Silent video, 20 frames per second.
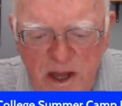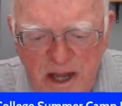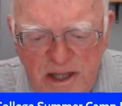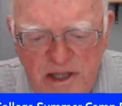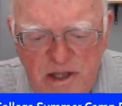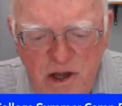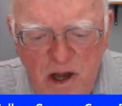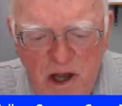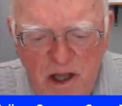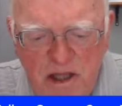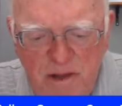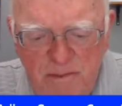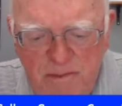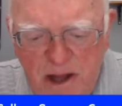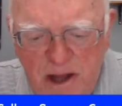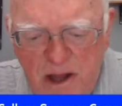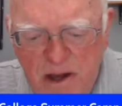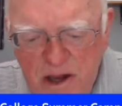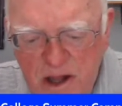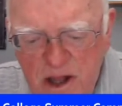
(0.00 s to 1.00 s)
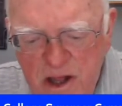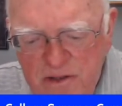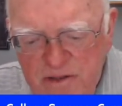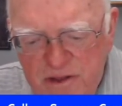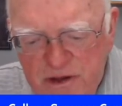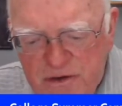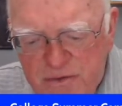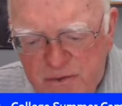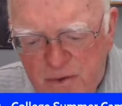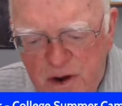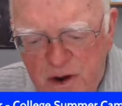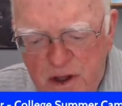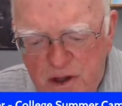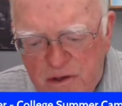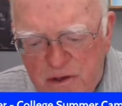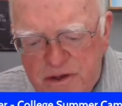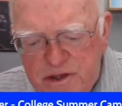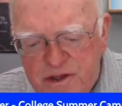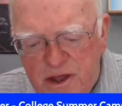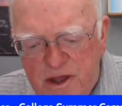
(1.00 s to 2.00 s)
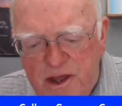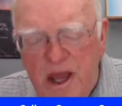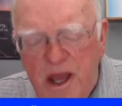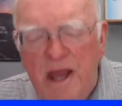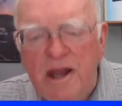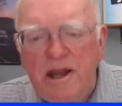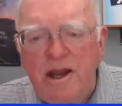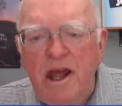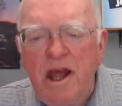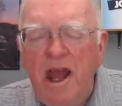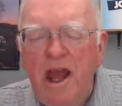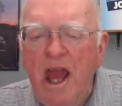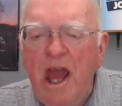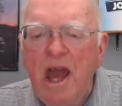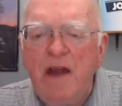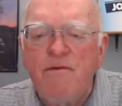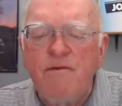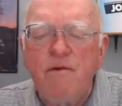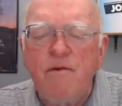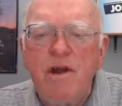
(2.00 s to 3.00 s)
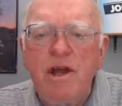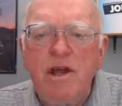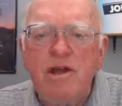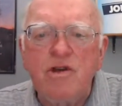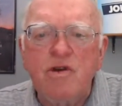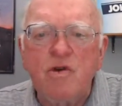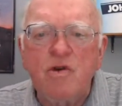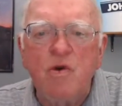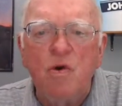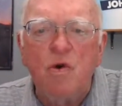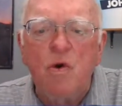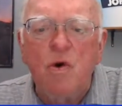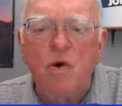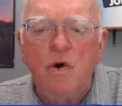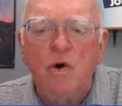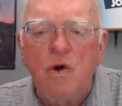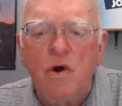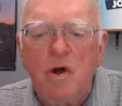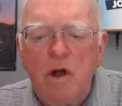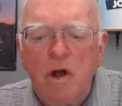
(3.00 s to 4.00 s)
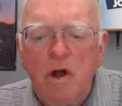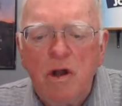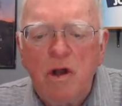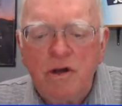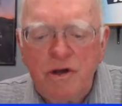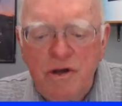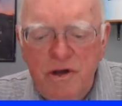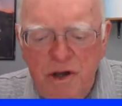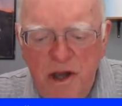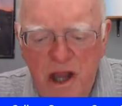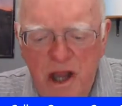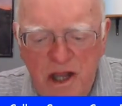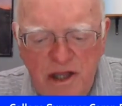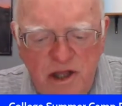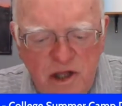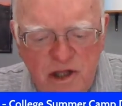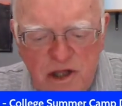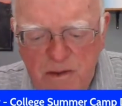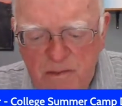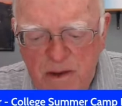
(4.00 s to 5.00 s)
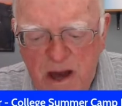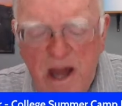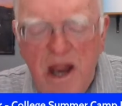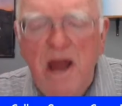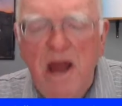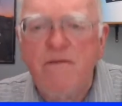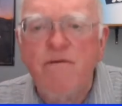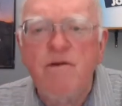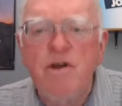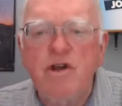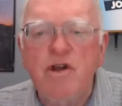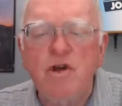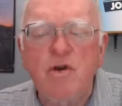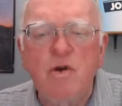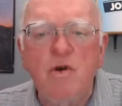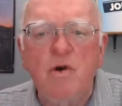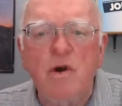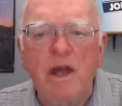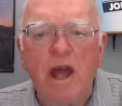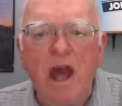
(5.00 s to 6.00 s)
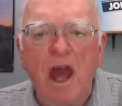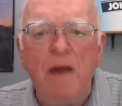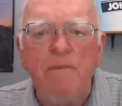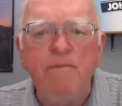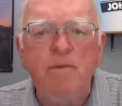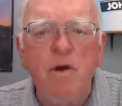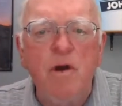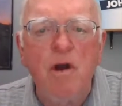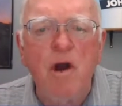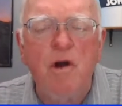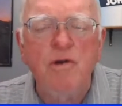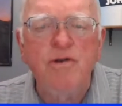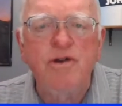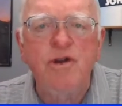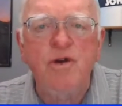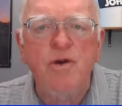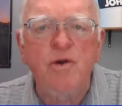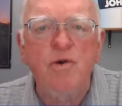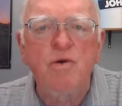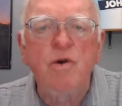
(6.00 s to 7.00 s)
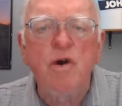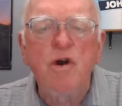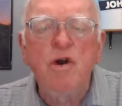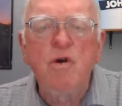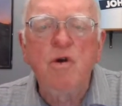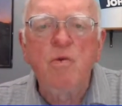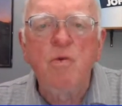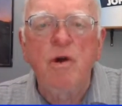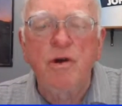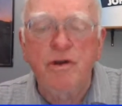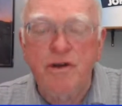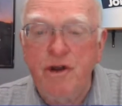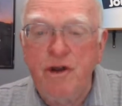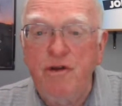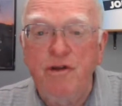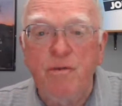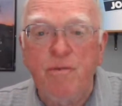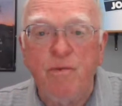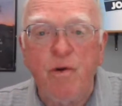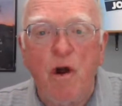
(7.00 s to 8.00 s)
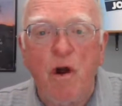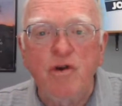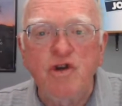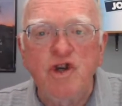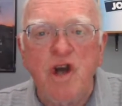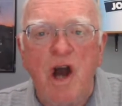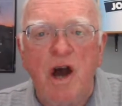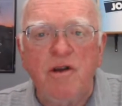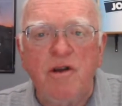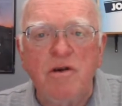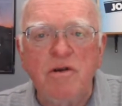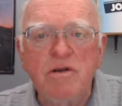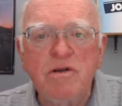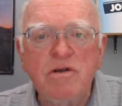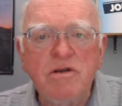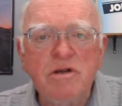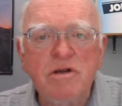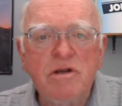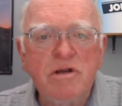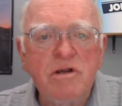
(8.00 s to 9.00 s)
I talked about the drills in every school. Just about every school camp you go to will do the Pro Shuttle,